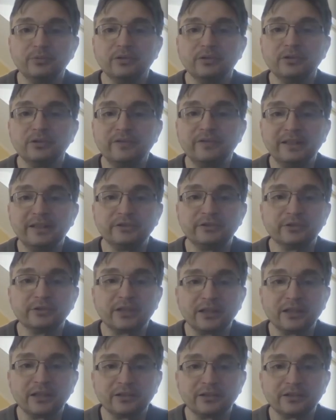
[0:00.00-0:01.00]
way to
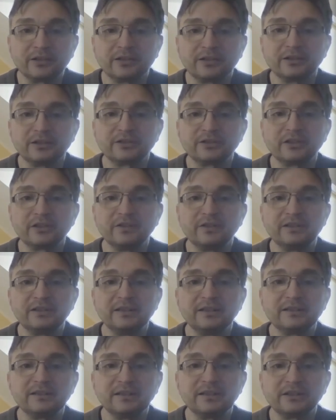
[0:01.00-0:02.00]
color surfaces
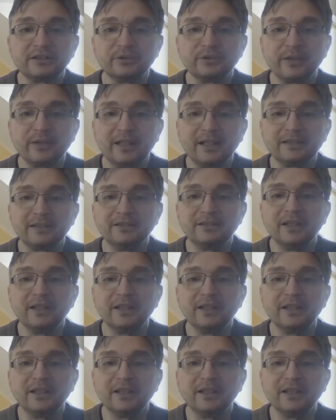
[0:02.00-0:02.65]
is to add